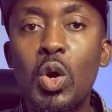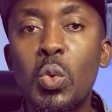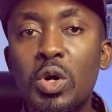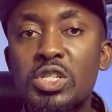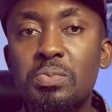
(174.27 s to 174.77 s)

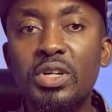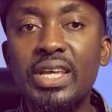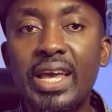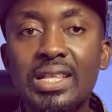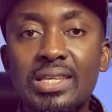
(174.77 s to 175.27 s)
once
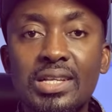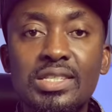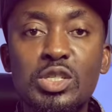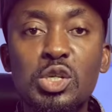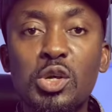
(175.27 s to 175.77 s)
money
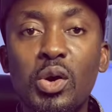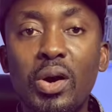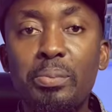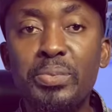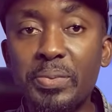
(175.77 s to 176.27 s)
enters into your